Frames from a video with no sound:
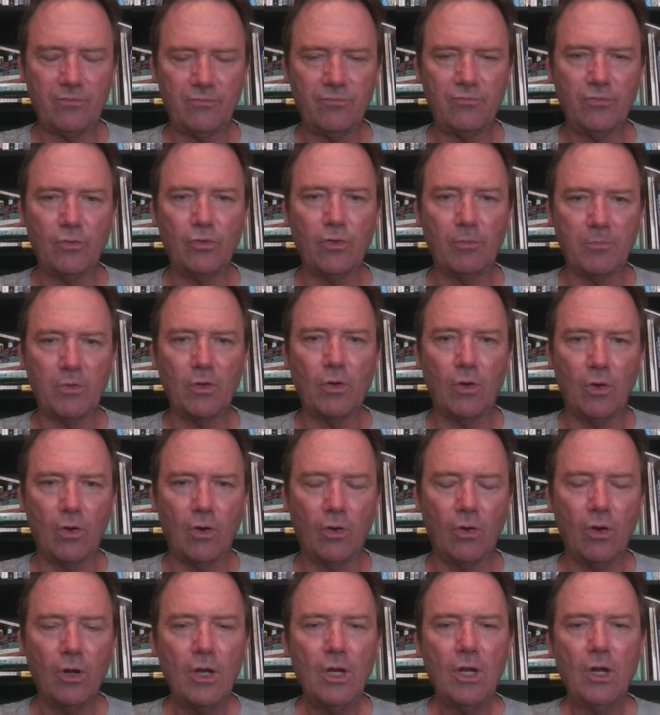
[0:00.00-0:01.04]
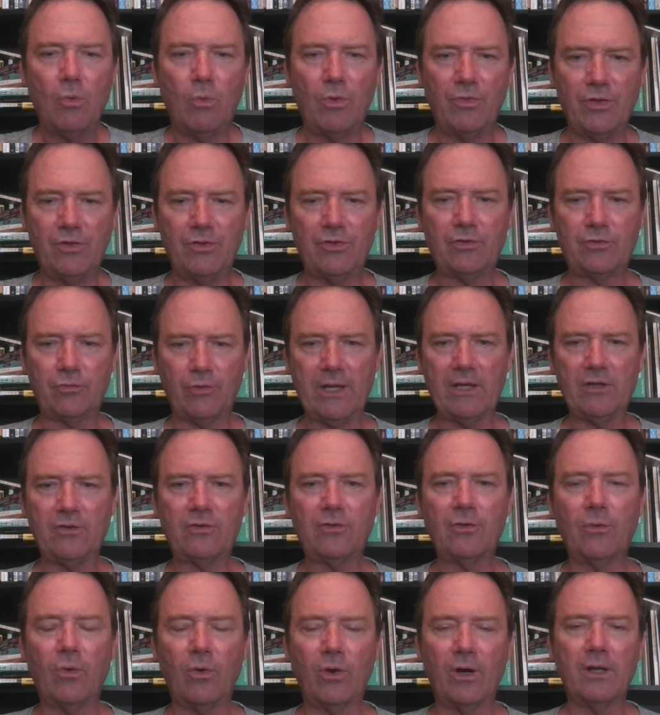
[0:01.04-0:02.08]
Fudomyo with his straight
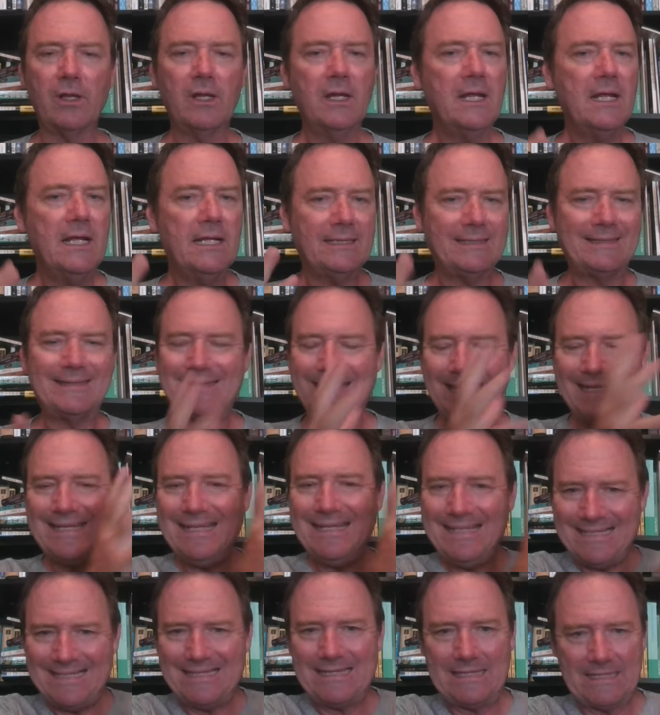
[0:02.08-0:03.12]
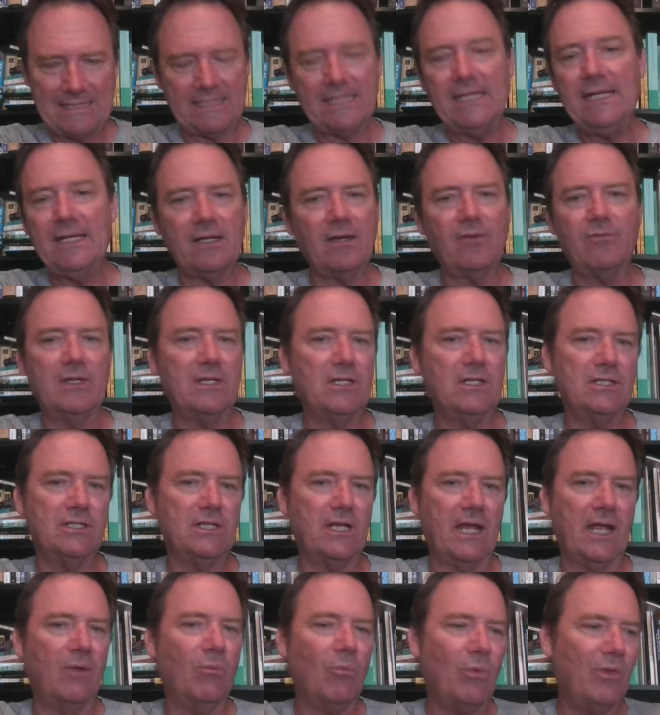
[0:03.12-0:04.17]
sword. They didn't think of
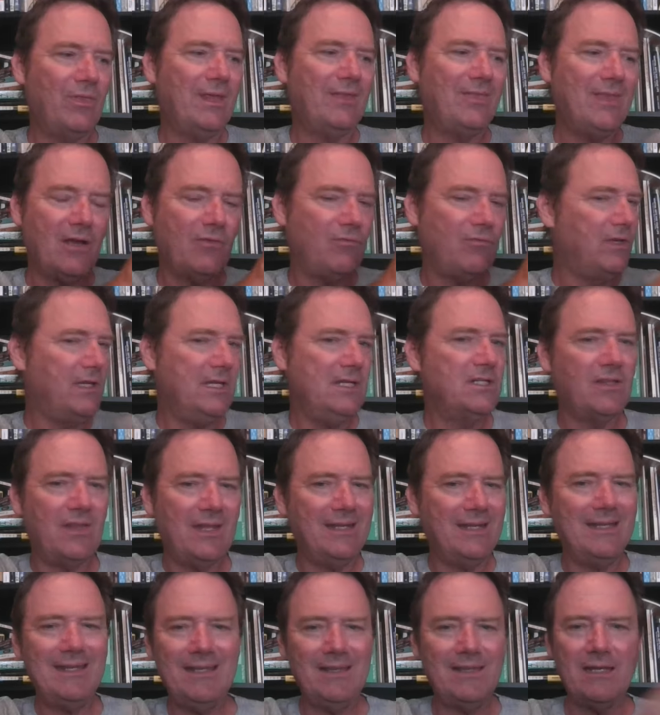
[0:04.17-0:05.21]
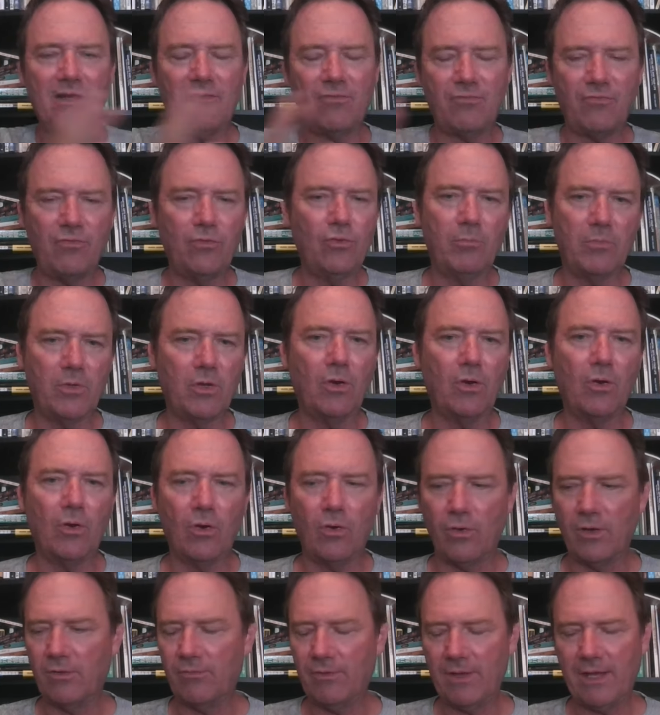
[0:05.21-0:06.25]
ninja, and when they think of ninja, they didn't think of
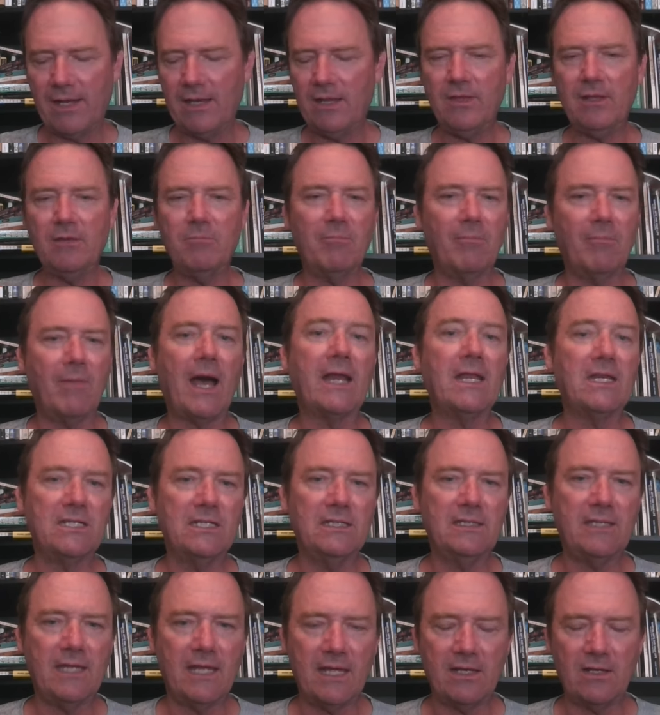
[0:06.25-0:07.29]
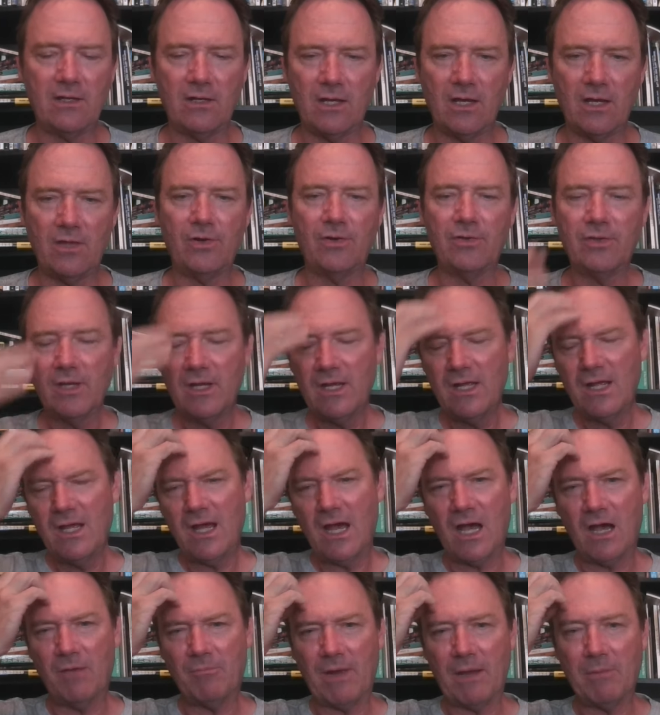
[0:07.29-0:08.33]
Fudomyo. If anything, Mari Shiten and others,
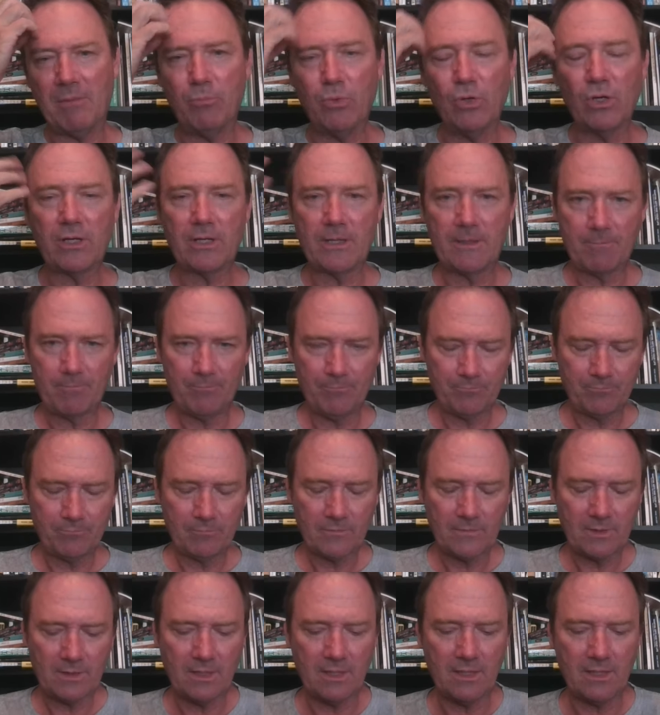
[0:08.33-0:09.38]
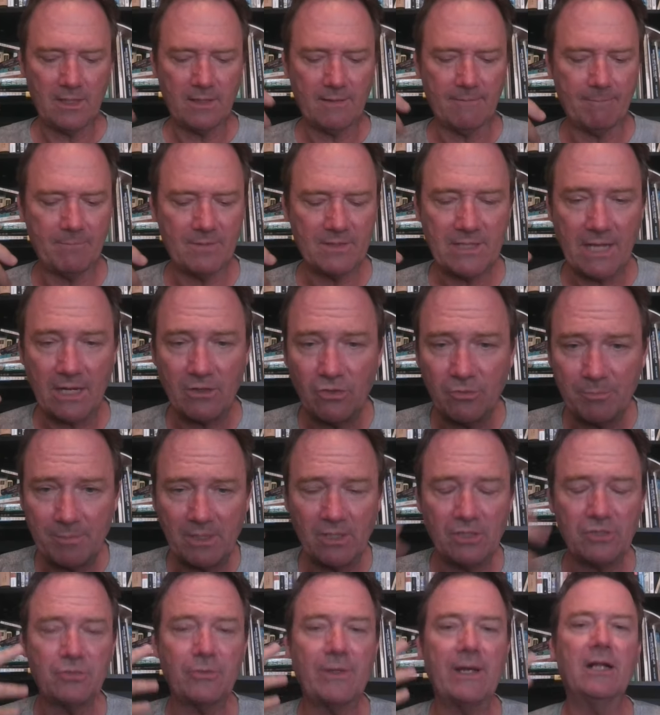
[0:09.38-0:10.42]
my book, Shadow
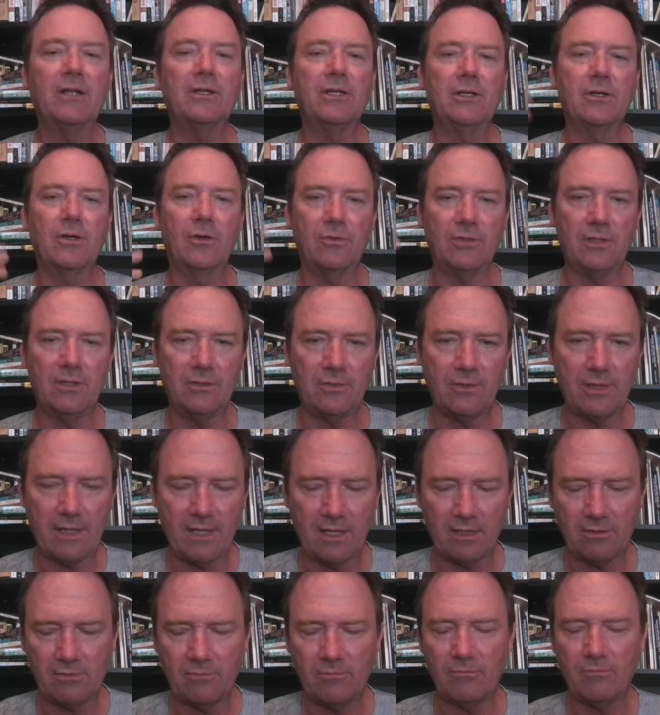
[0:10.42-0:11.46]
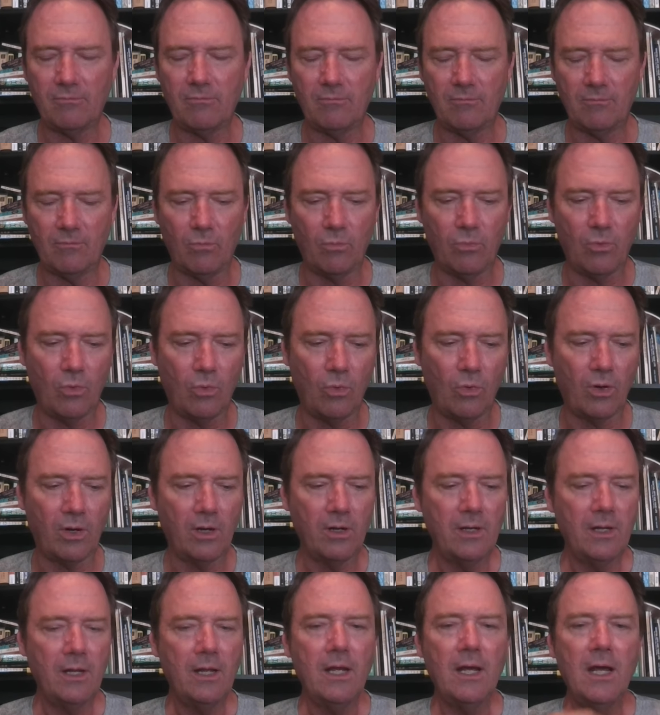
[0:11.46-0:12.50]
Spirituality, goes into that more.